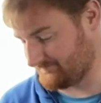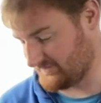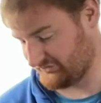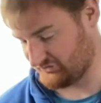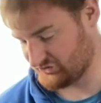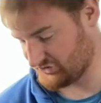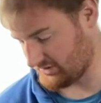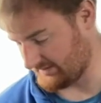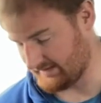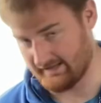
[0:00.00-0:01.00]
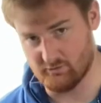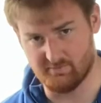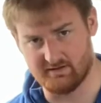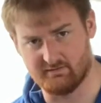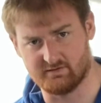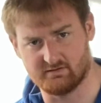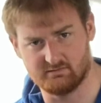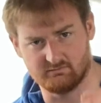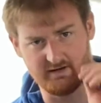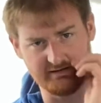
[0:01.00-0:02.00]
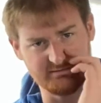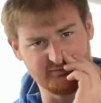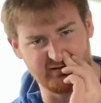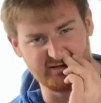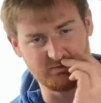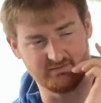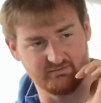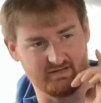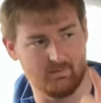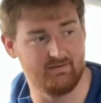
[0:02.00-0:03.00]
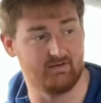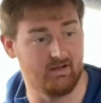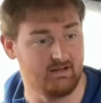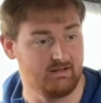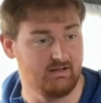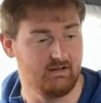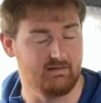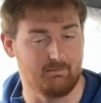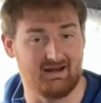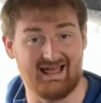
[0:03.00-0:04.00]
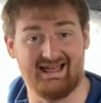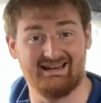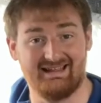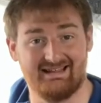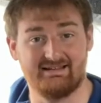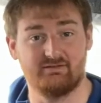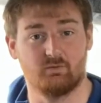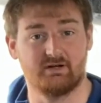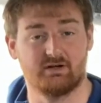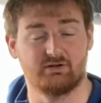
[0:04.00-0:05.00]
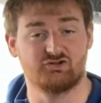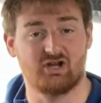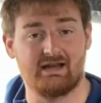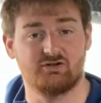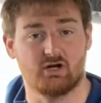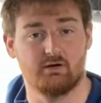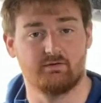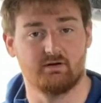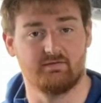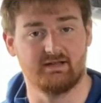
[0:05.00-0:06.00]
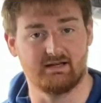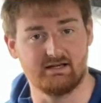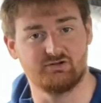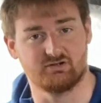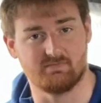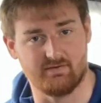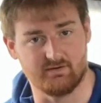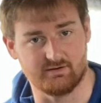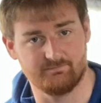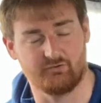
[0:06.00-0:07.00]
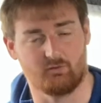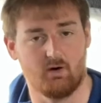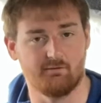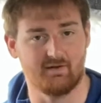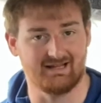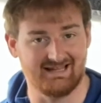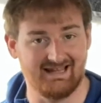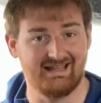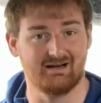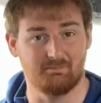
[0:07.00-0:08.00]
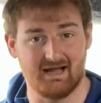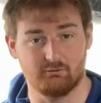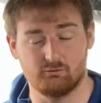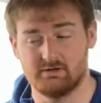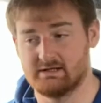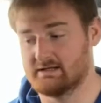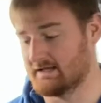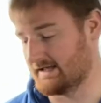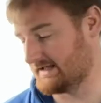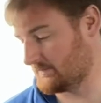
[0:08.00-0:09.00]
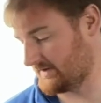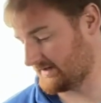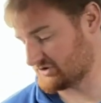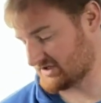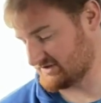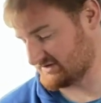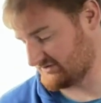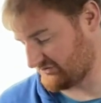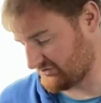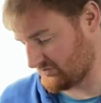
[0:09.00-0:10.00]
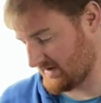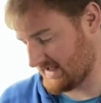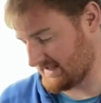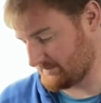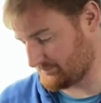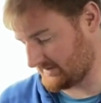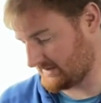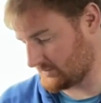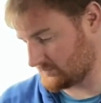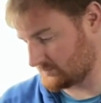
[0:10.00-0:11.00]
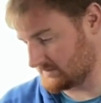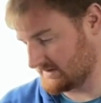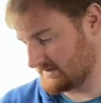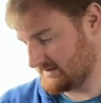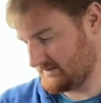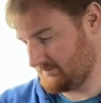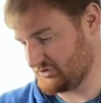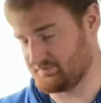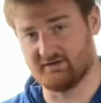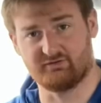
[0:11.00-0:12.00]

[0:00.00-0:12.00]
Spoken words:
This is shot in a little bit of a random sequence. However, the plan is we're going to change over the ignition method. So rather than a key and a barrel, we're going to change it to a pretty cool push button